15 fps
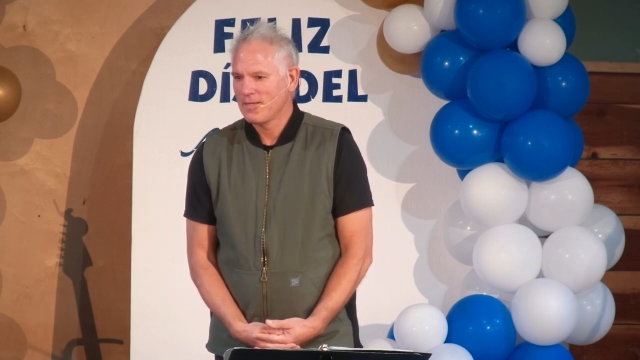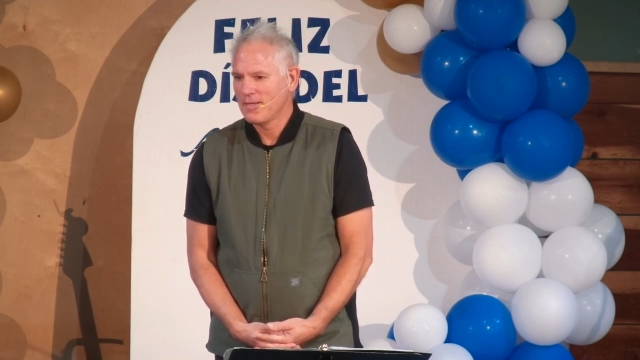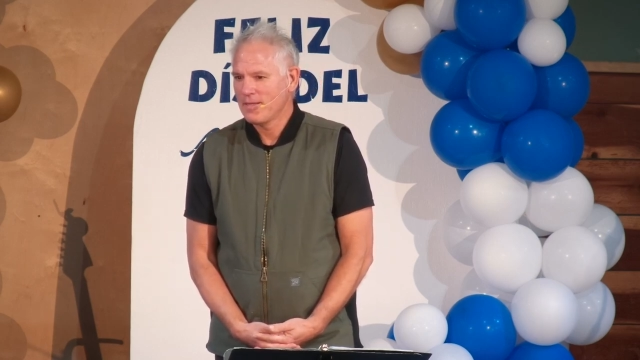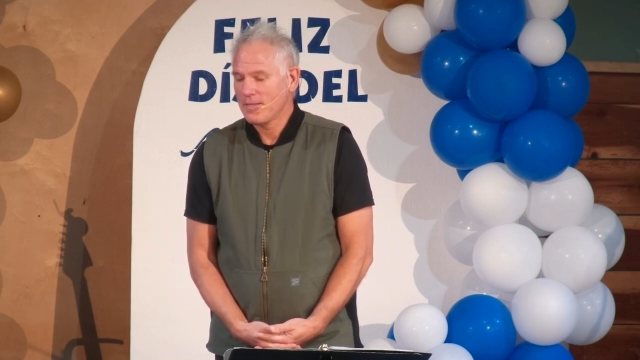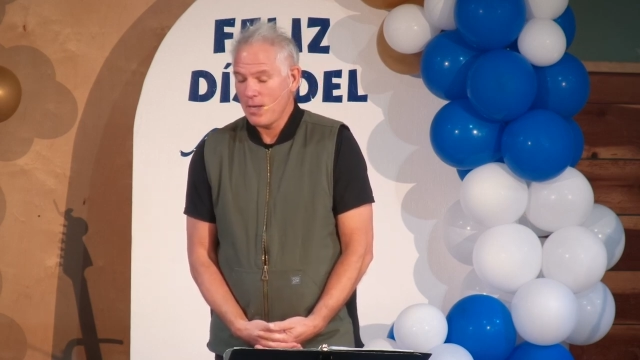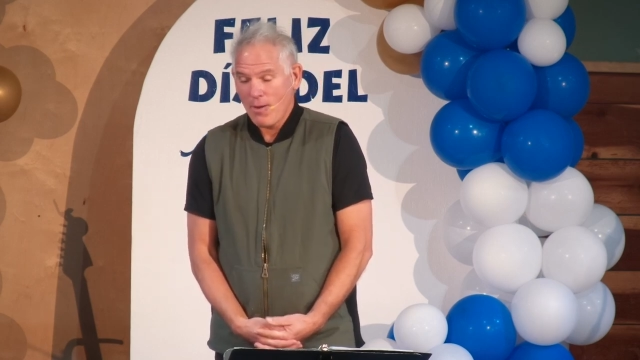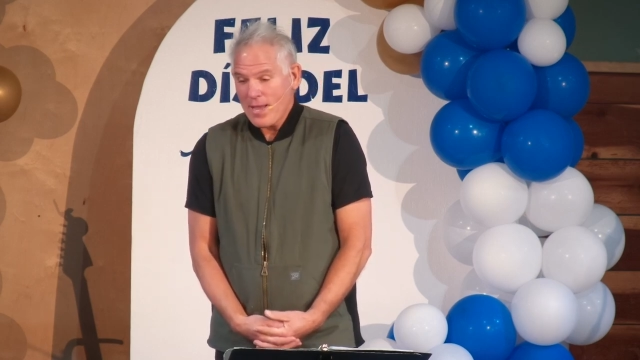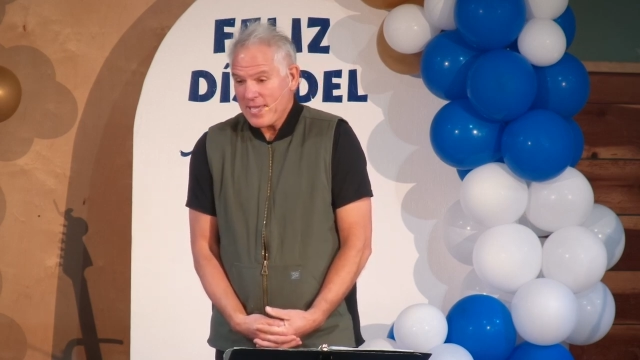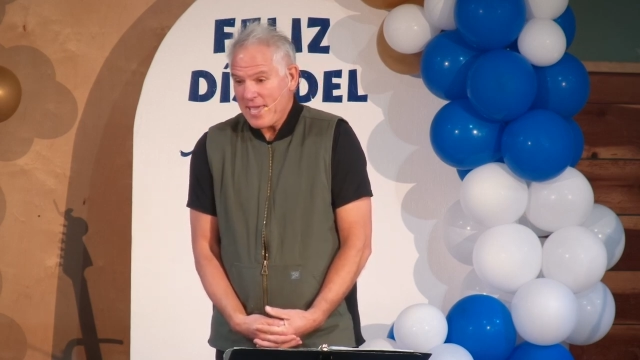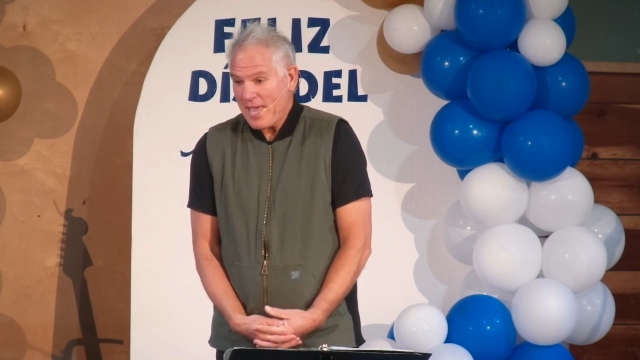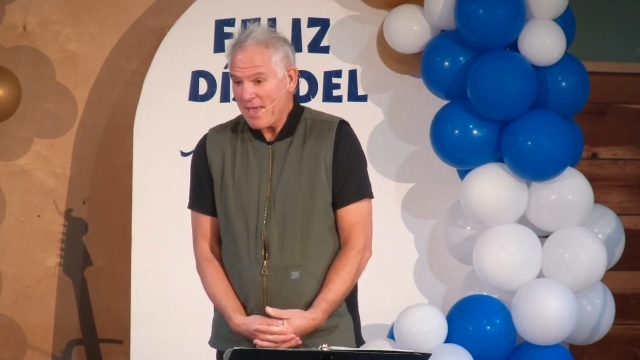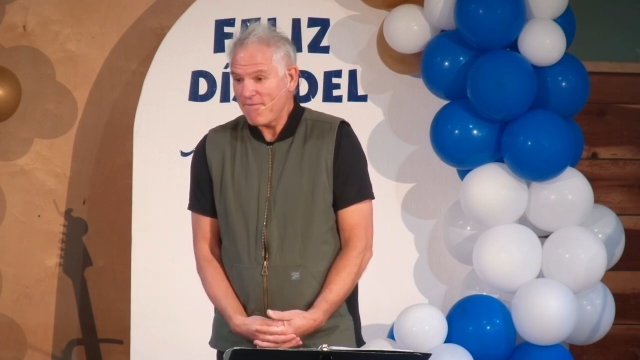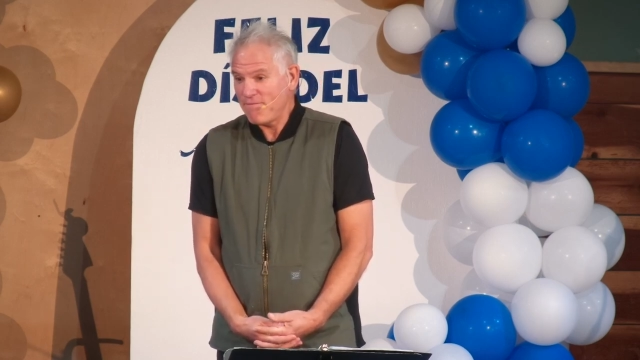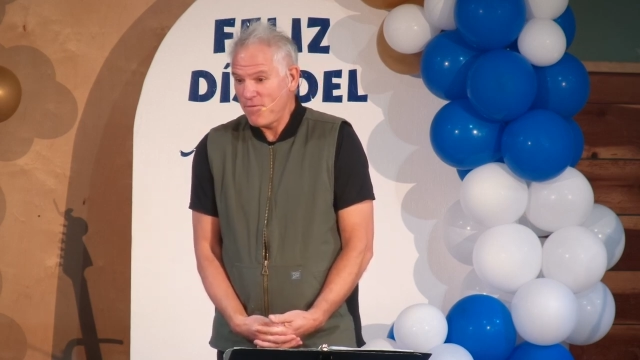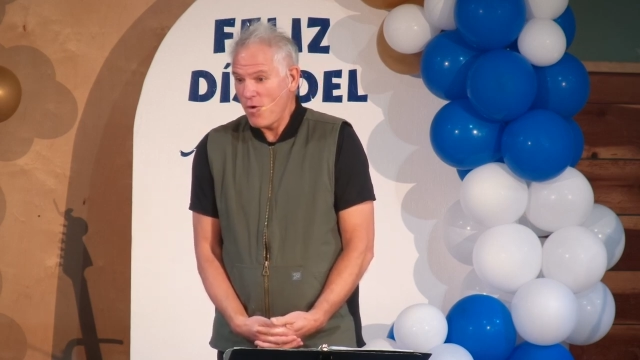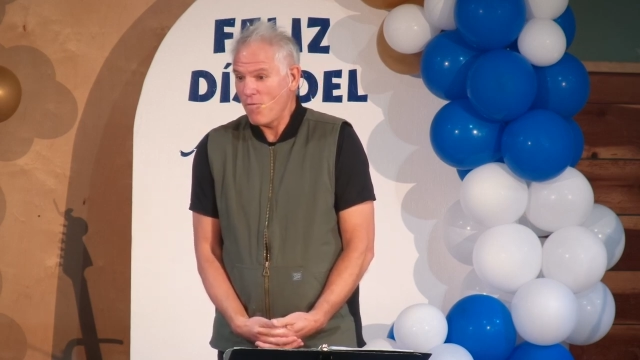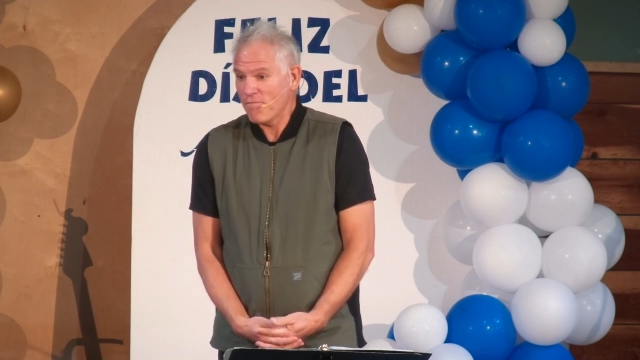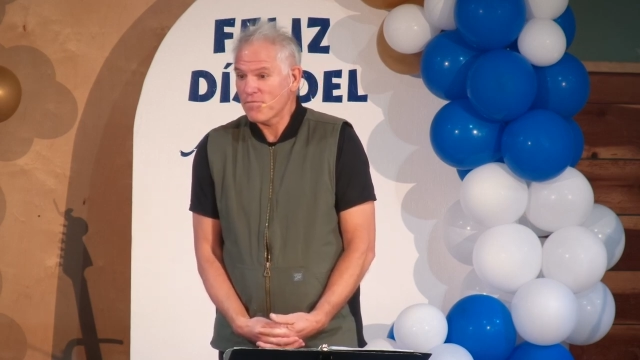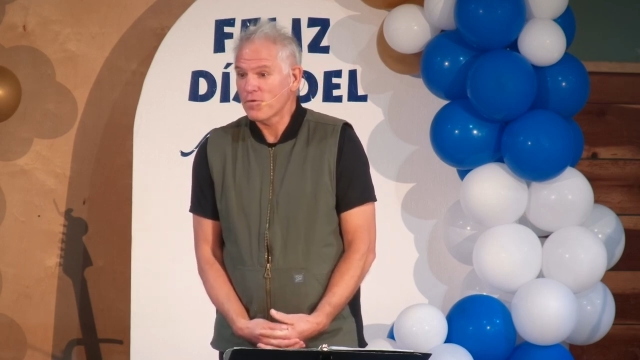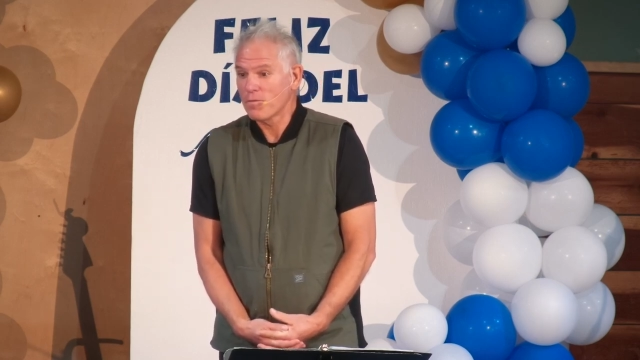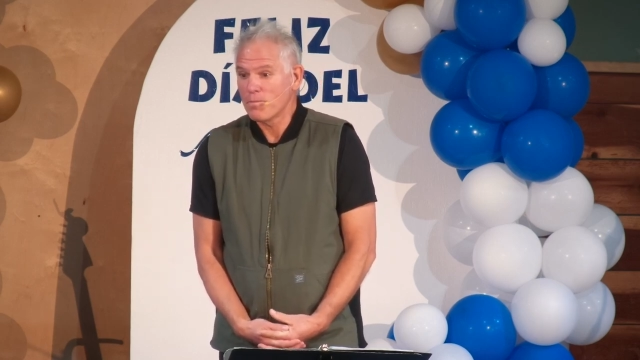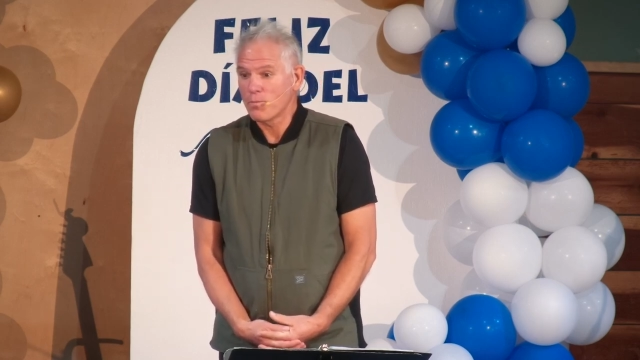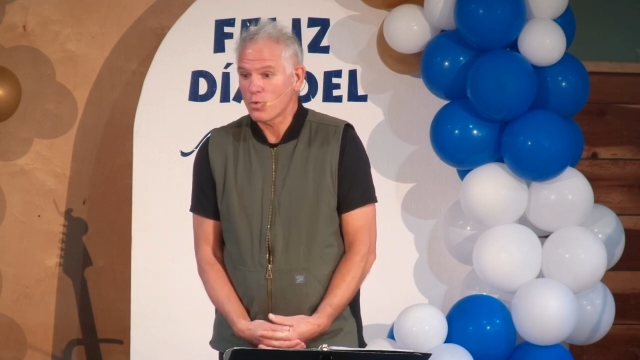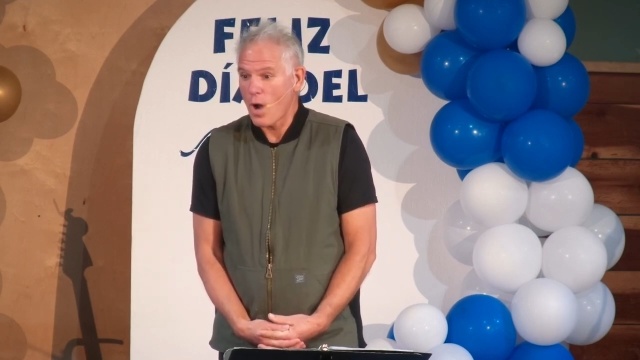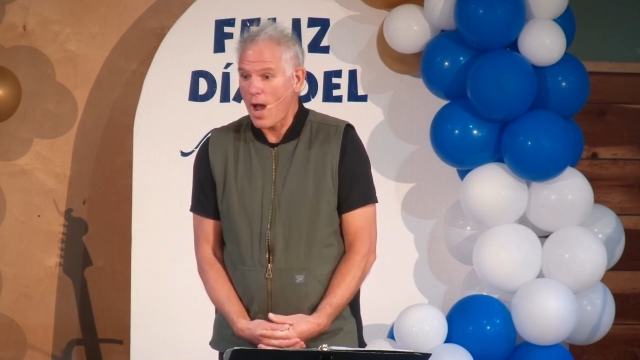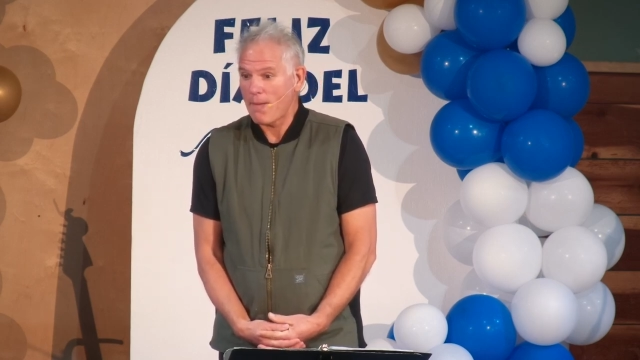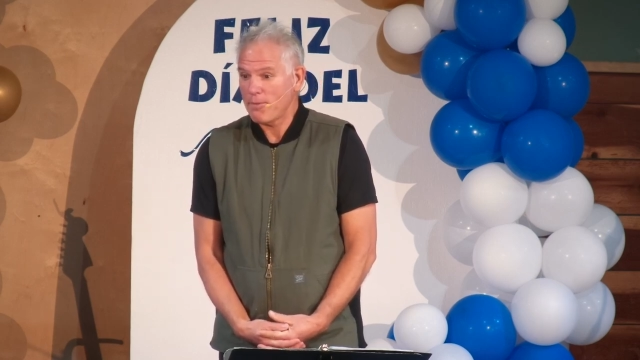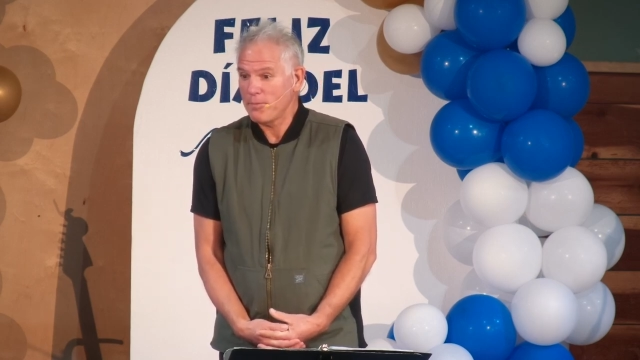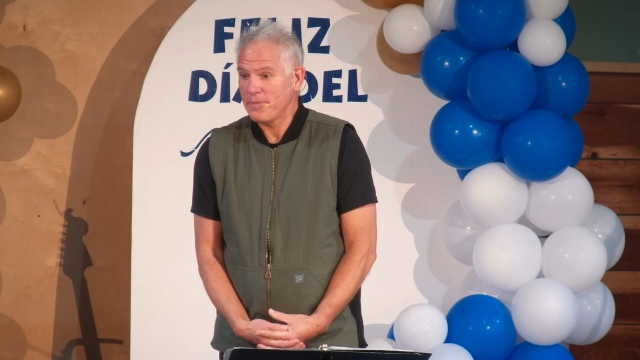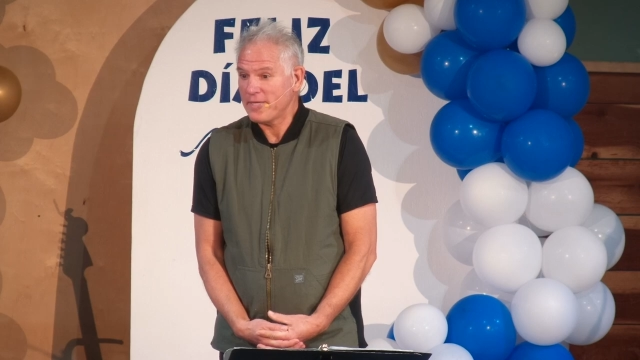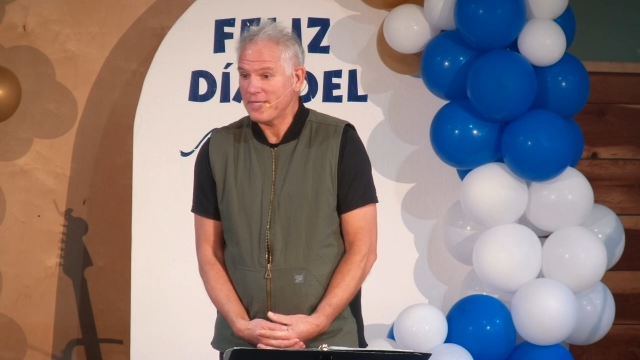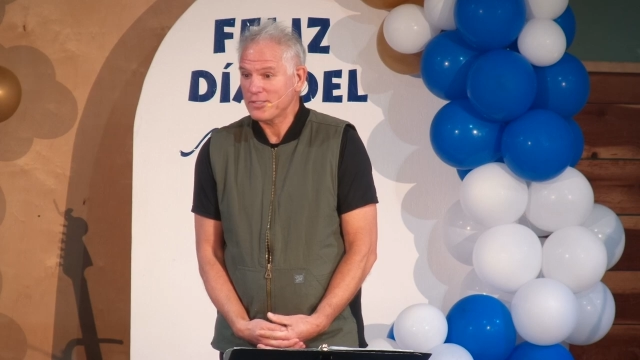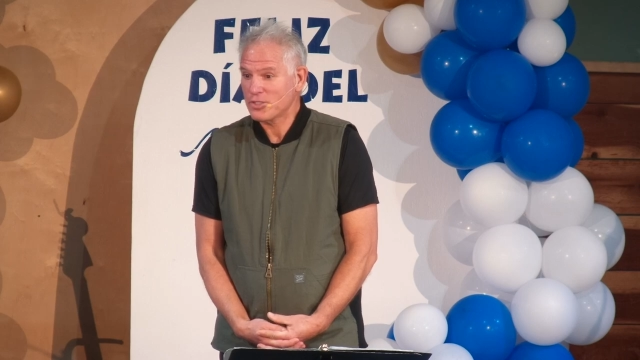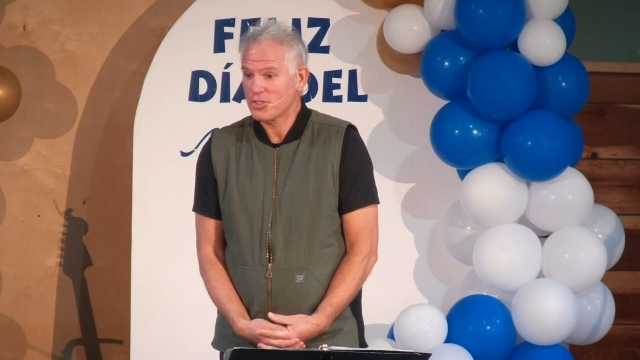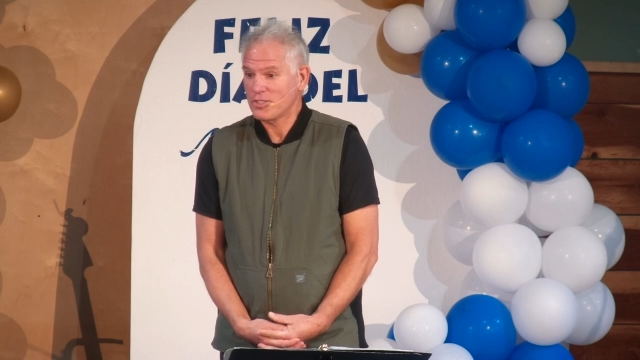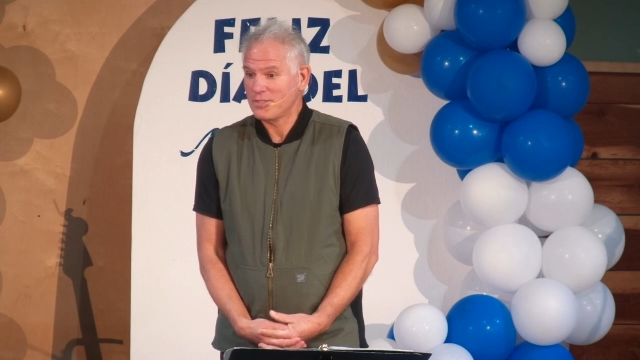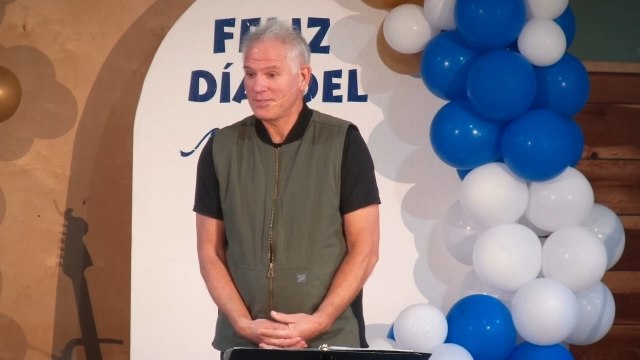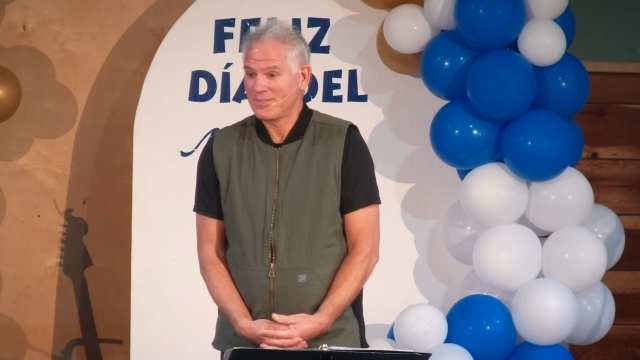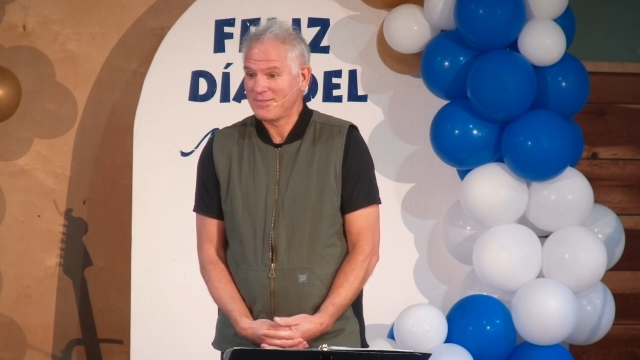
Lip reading: Now, I can't vote for Robin because